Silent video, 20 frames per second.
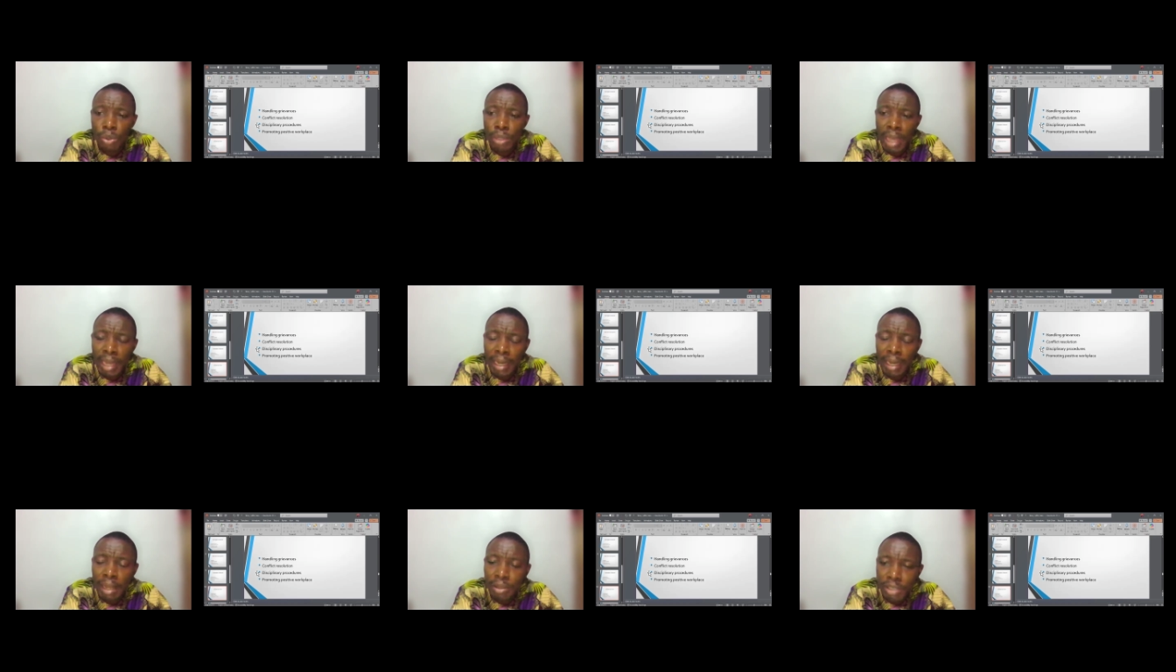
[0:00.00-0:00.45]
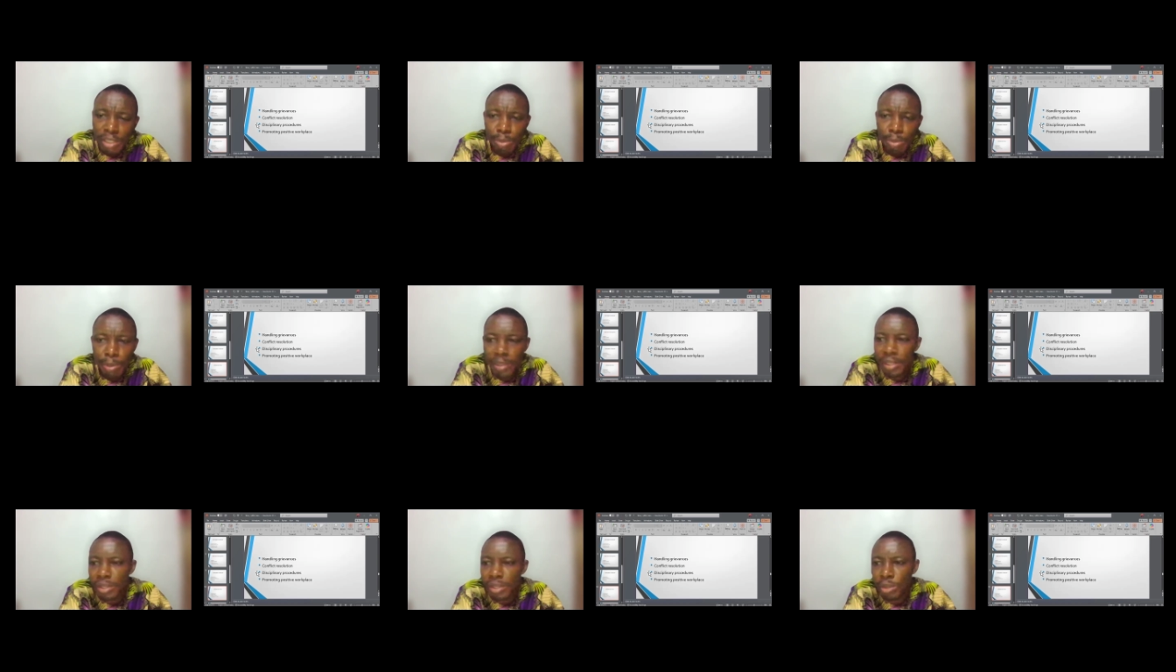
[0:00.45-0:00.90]
allow this
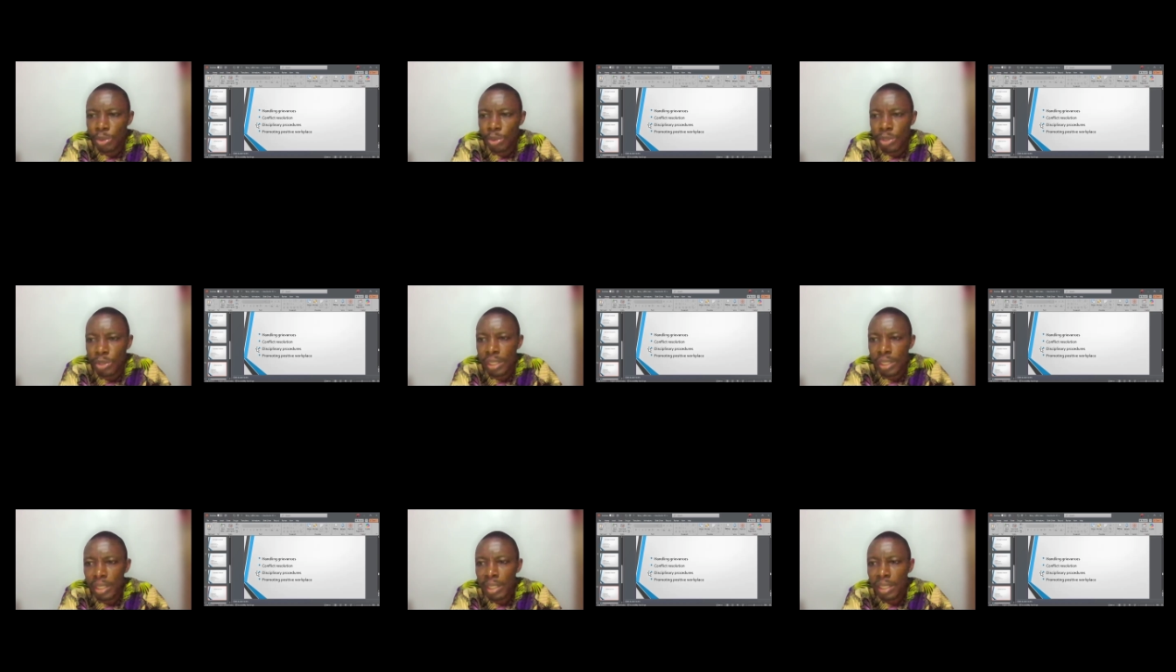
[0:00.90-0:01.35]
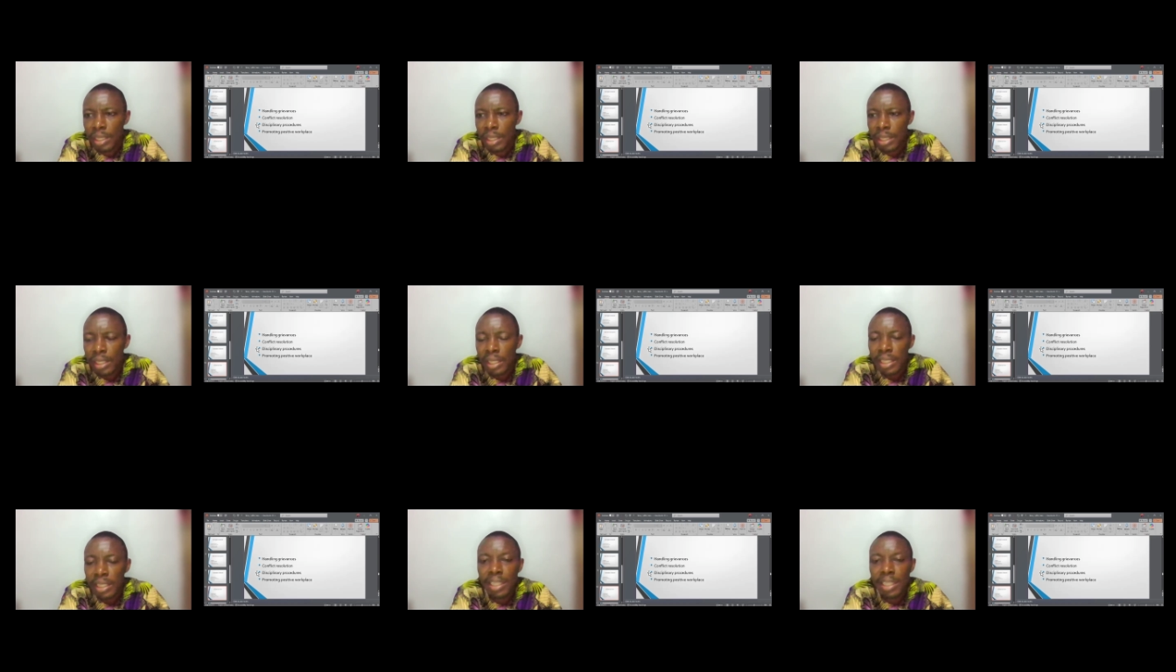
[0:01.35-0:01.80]
person to stay.
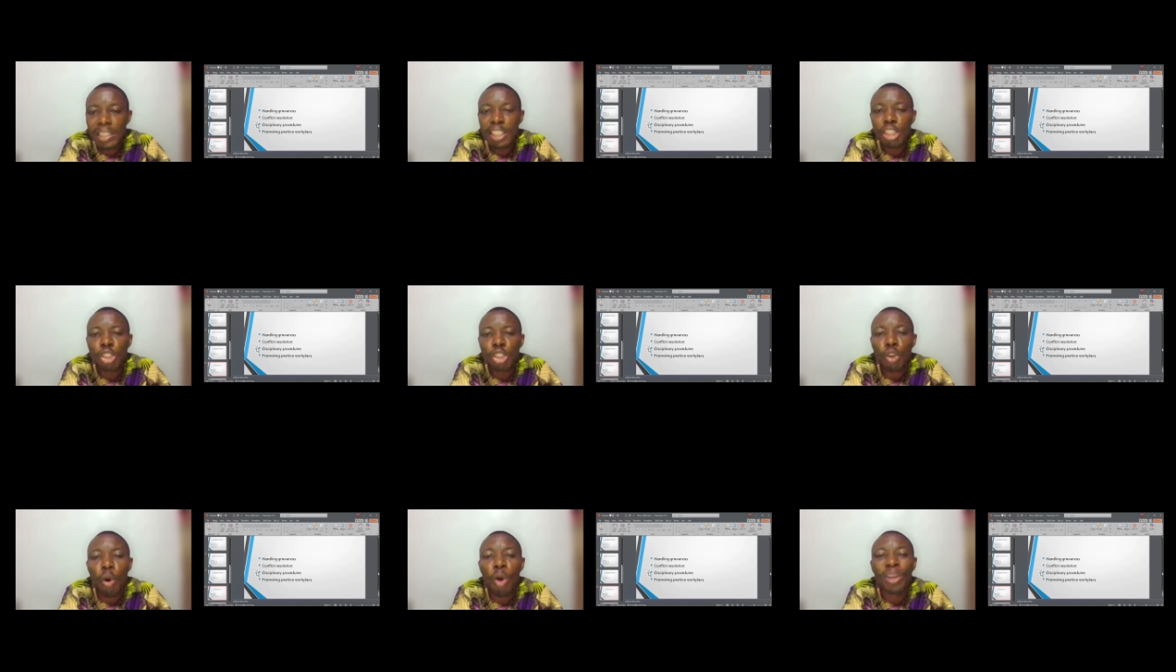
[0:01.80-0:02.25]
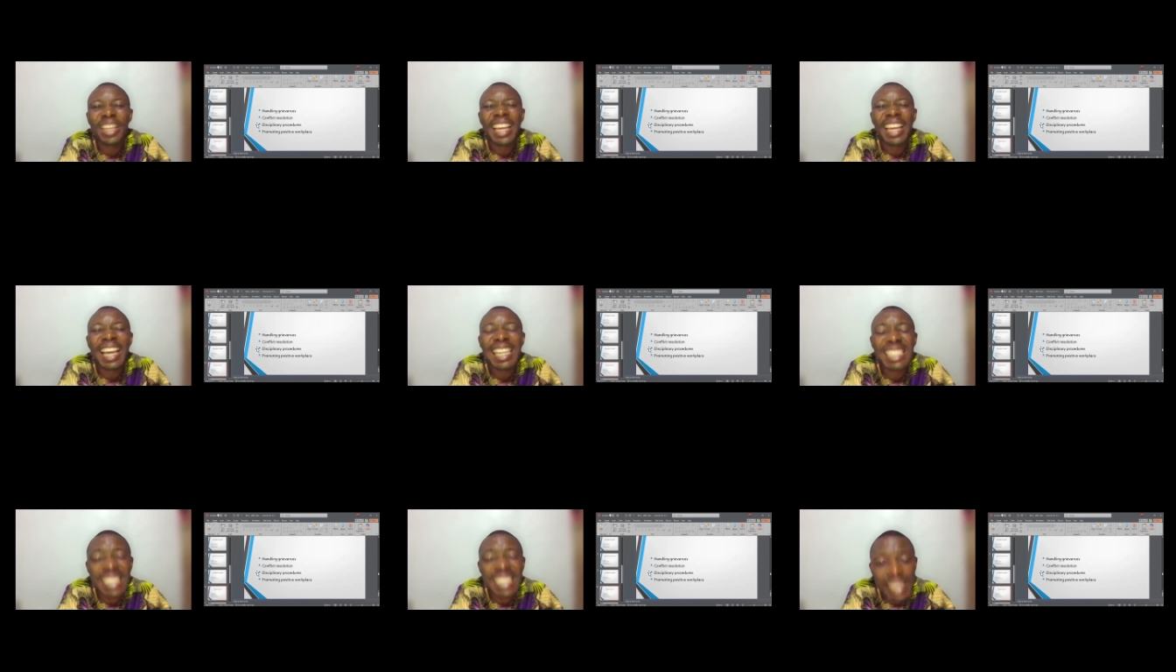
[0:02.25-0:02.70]
It is
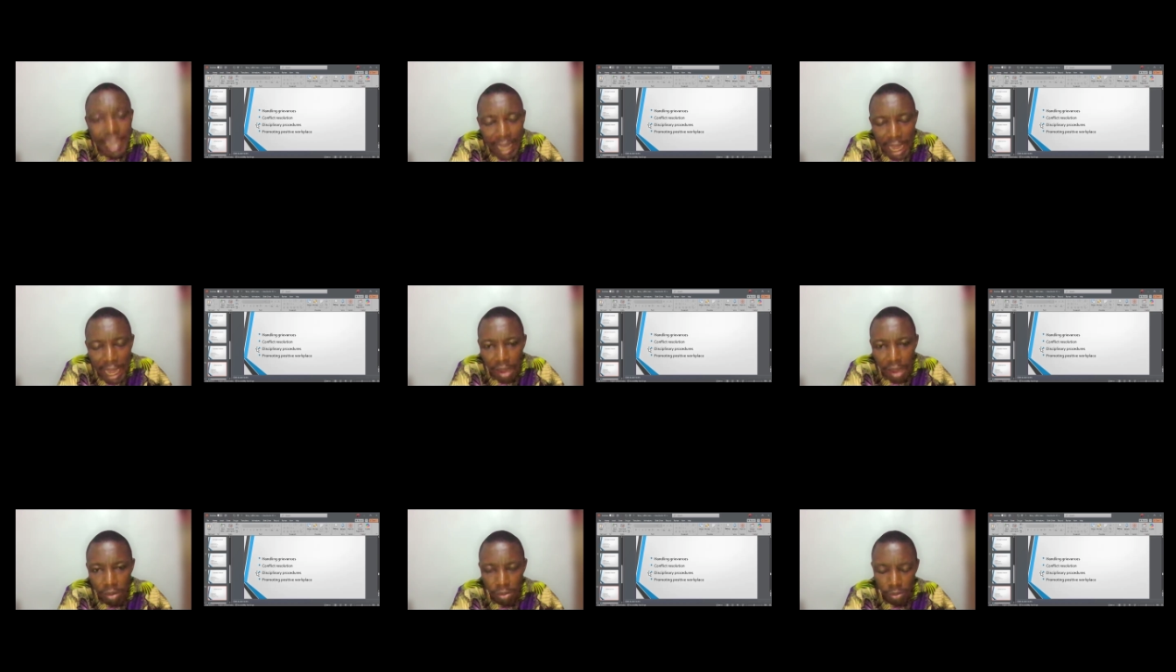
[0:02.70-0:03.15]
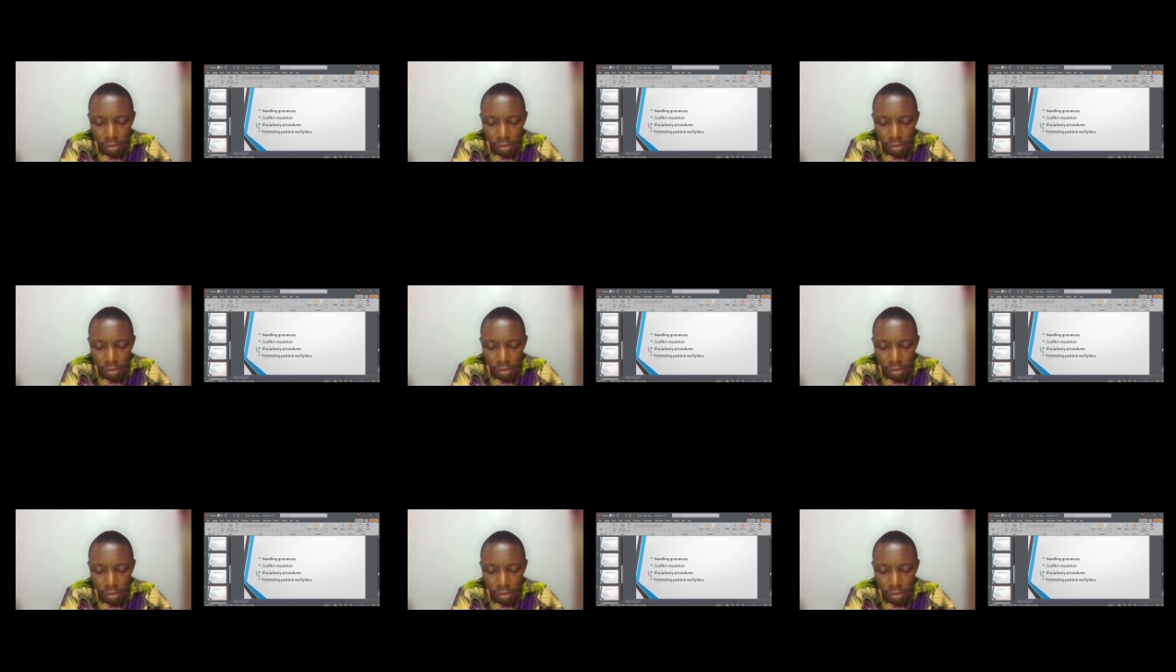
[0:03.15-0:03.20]
unethical.